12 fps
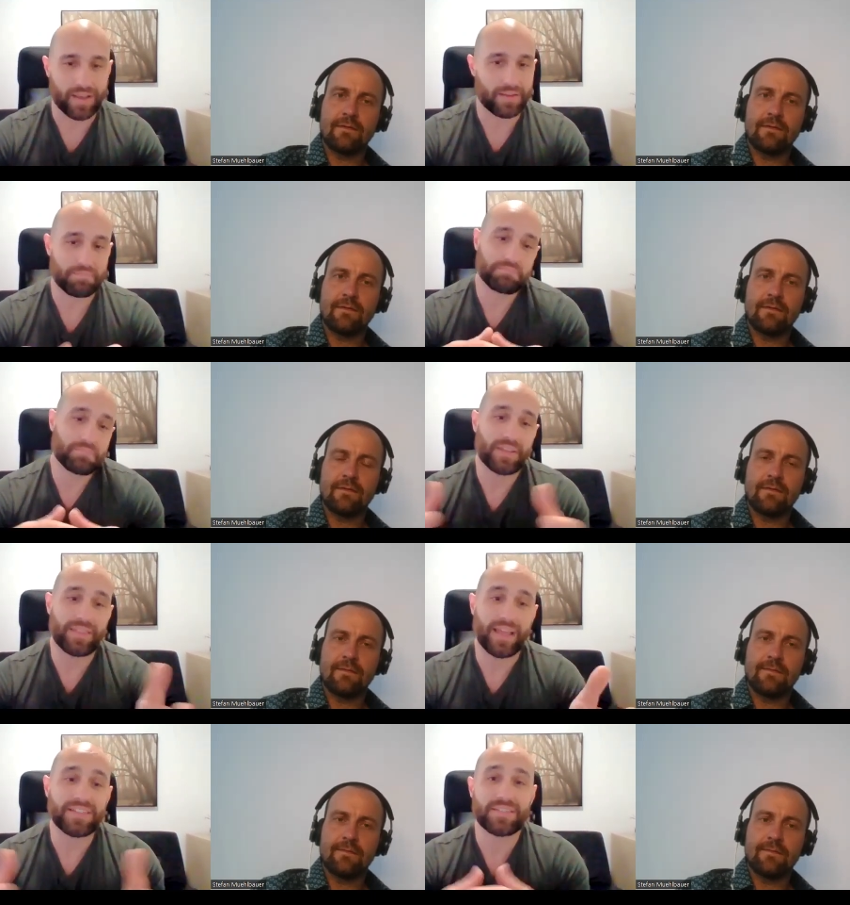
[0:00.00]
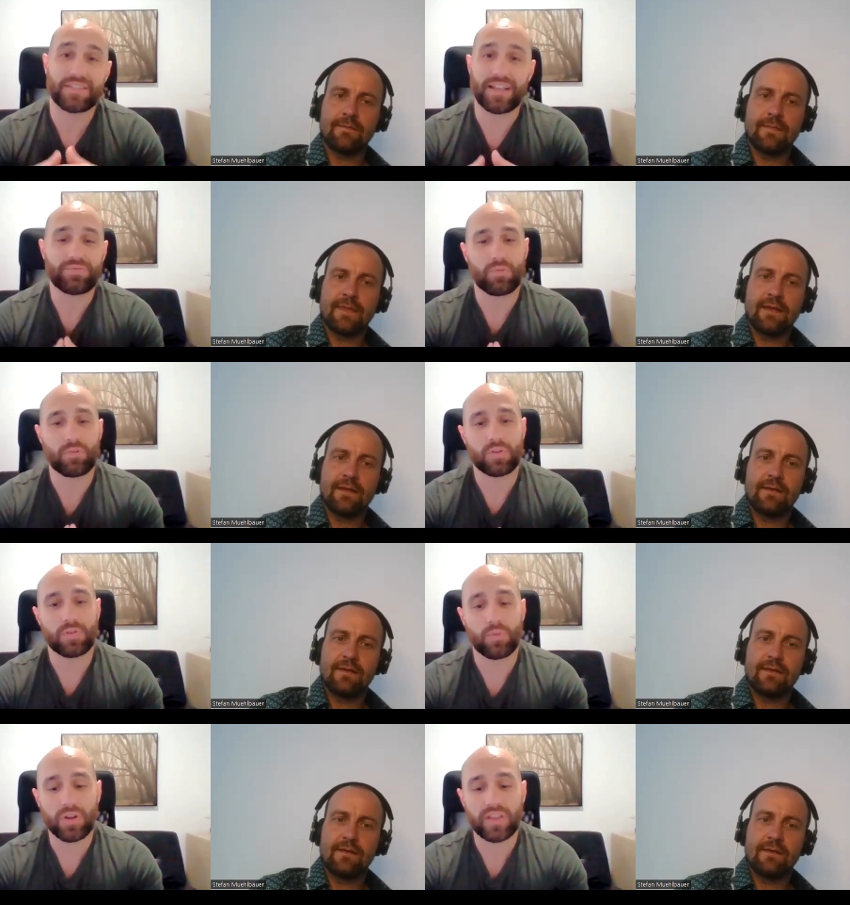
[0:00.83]
Speaker 1: Uh, and that's that's what
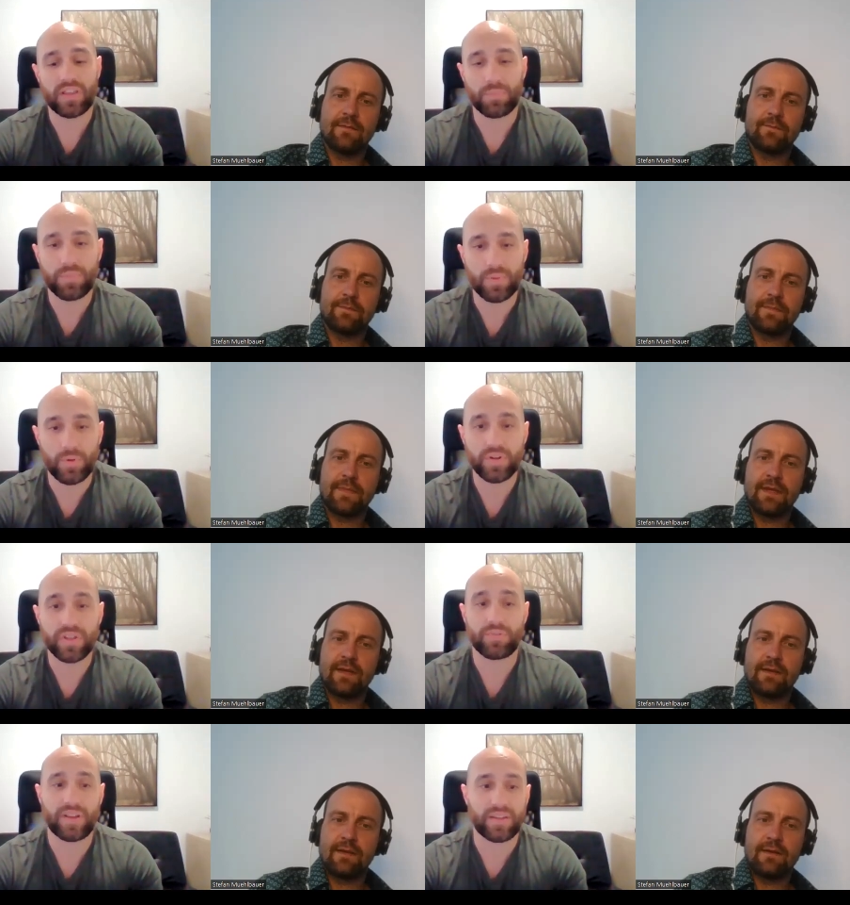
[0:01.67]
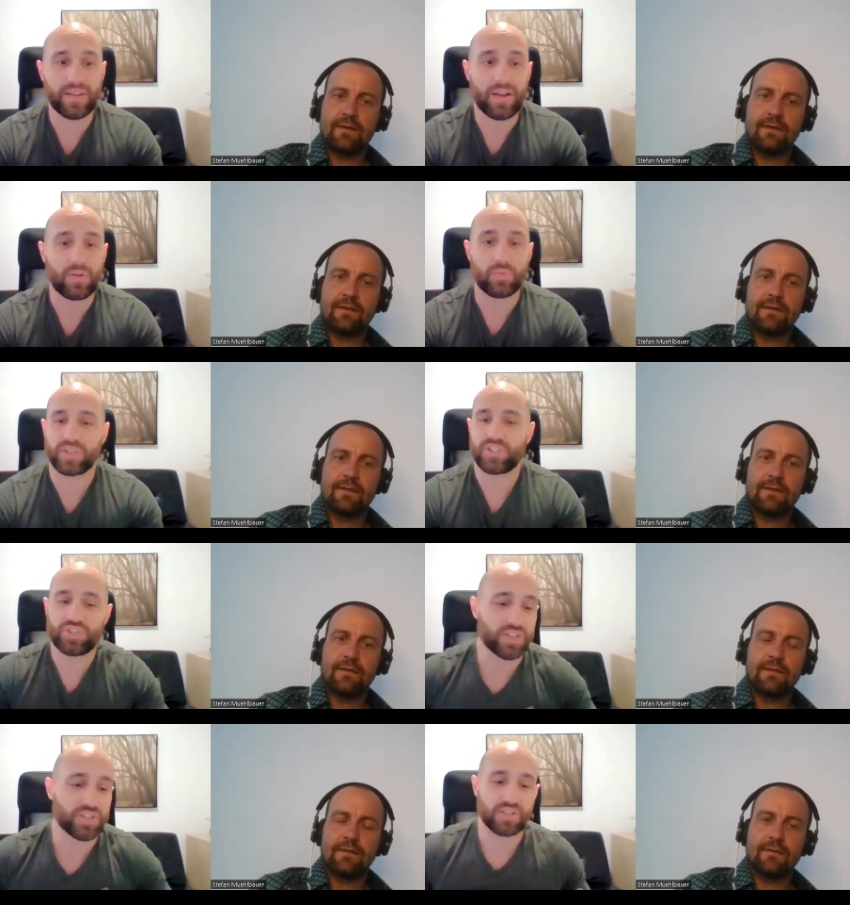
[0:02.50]
we're working on promoting right now. We
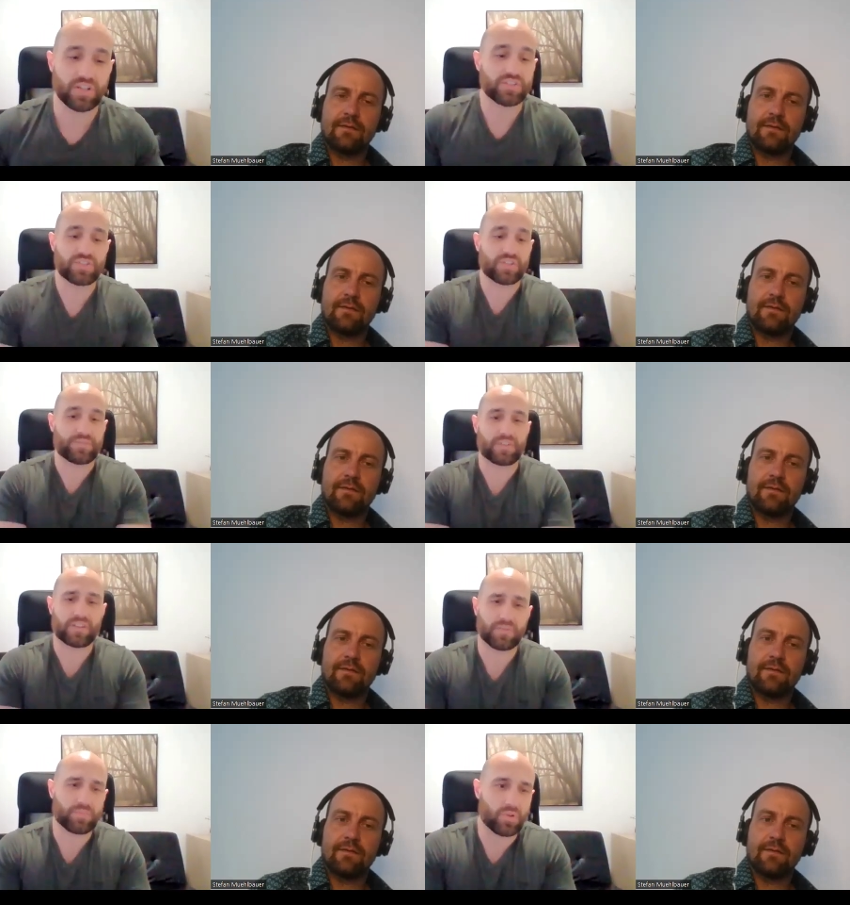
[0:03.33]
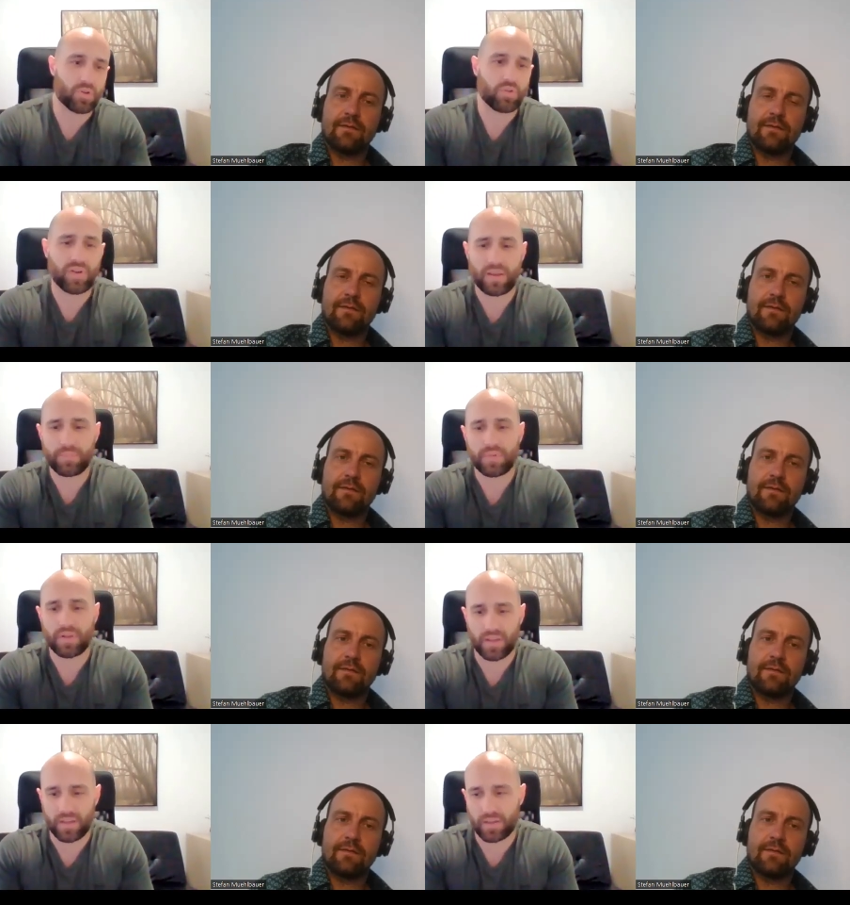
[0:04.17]
just launched the affiliate
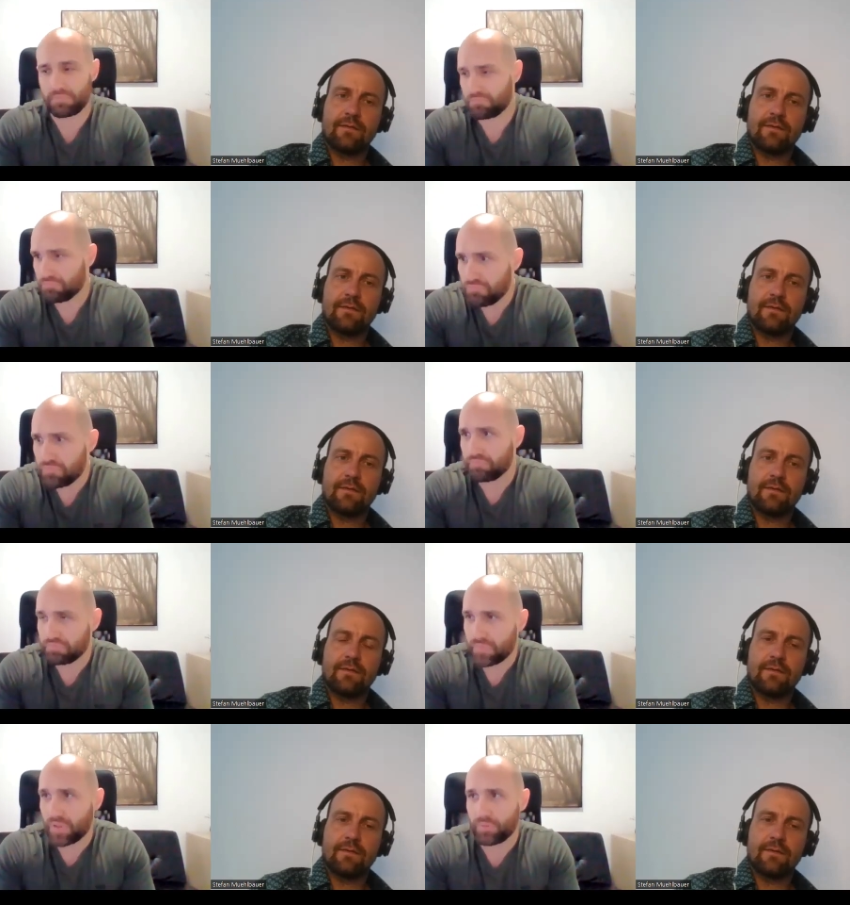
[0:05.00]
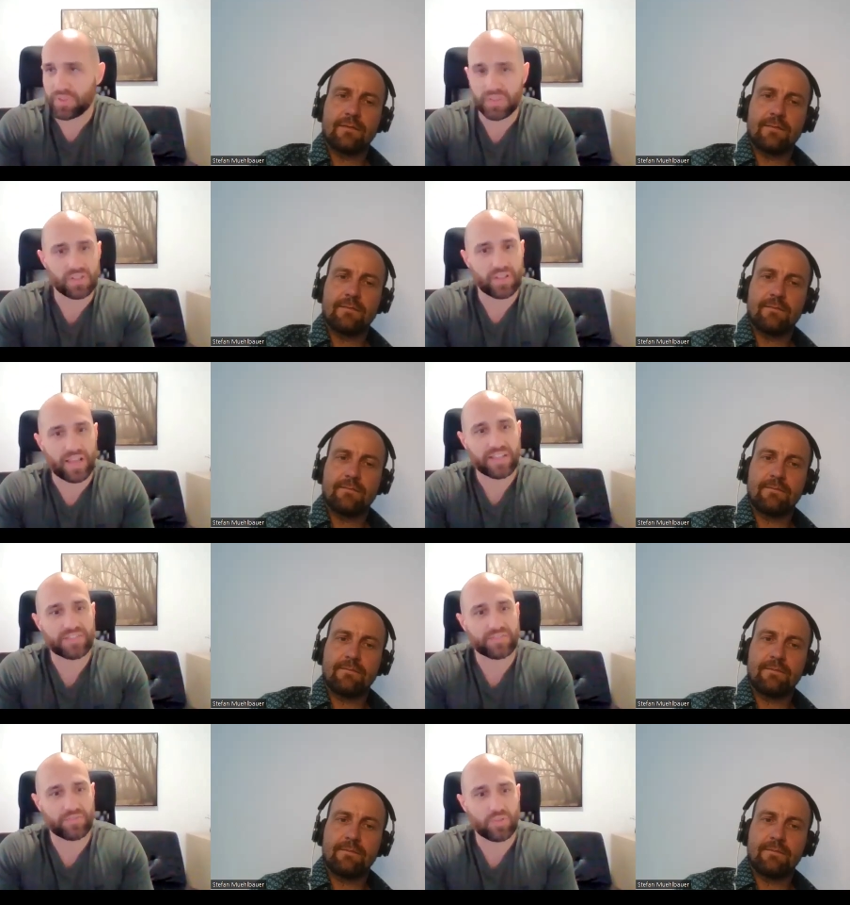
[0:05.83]
program uh, within the
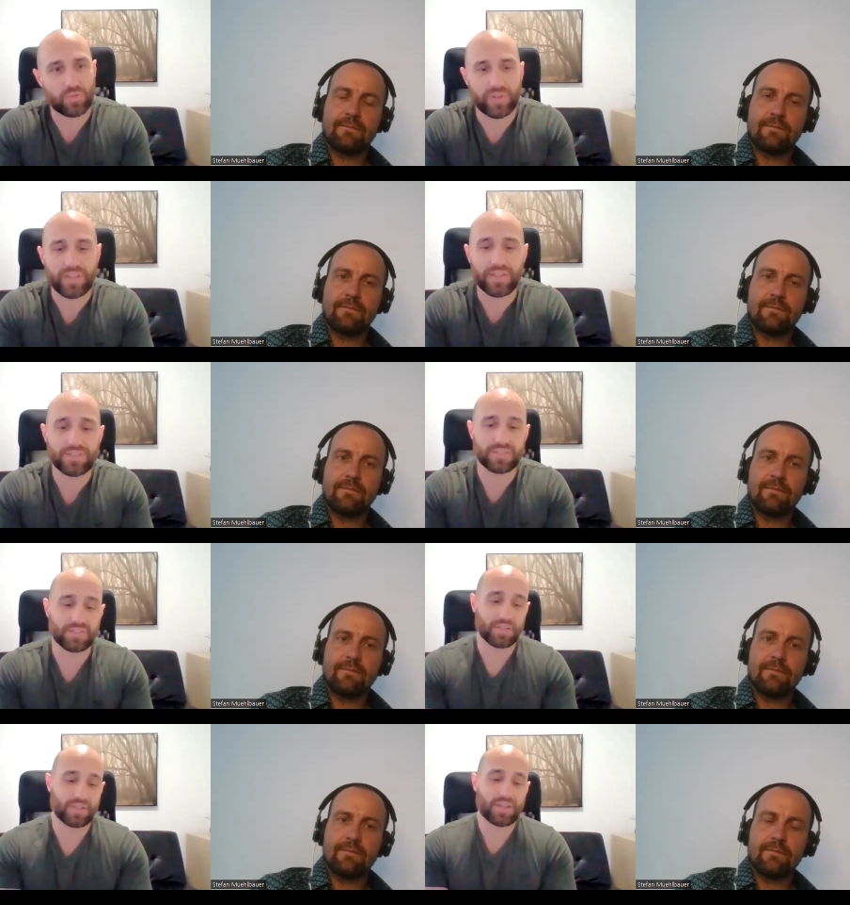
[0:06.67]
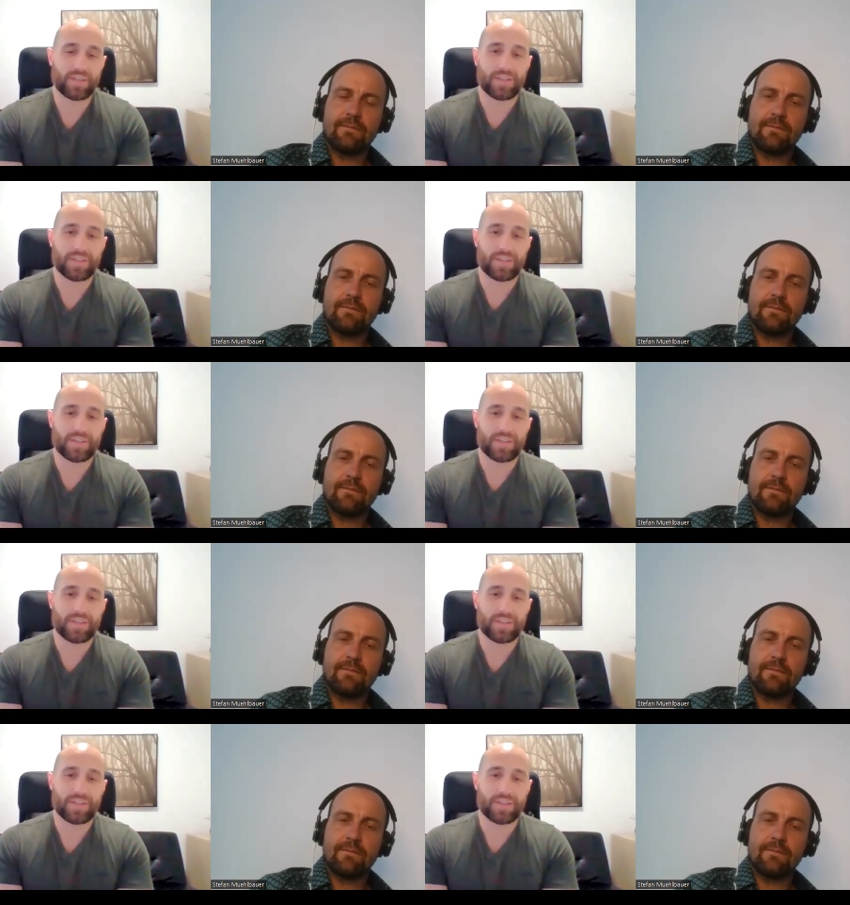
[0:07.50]
last few weeks.